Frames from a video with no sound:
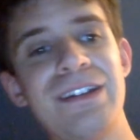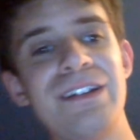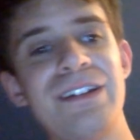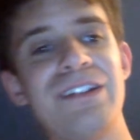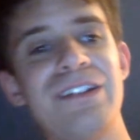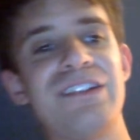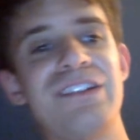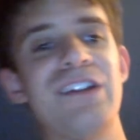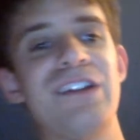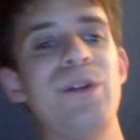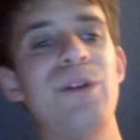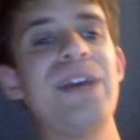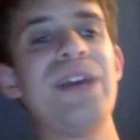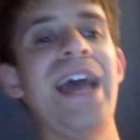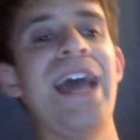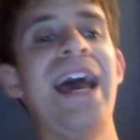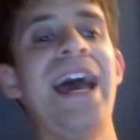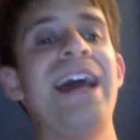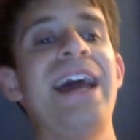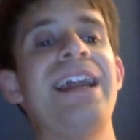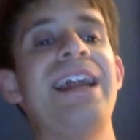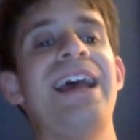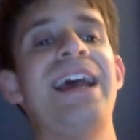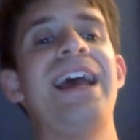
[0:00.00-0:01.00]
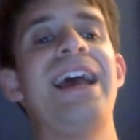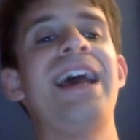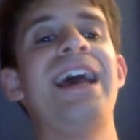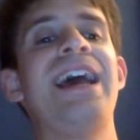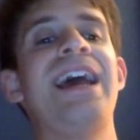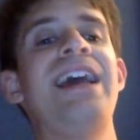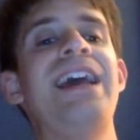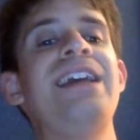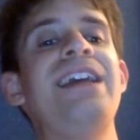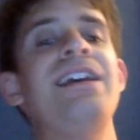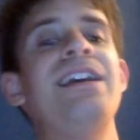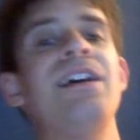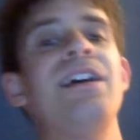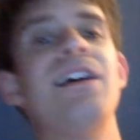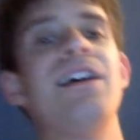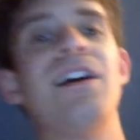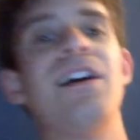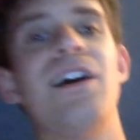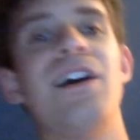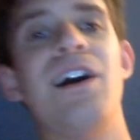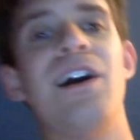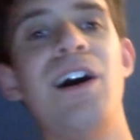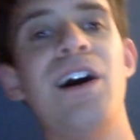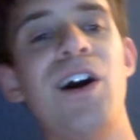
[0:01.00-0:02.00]
So we had a
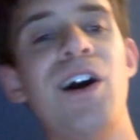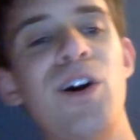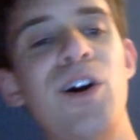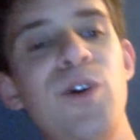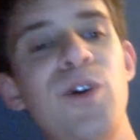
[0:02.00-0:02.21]
uh,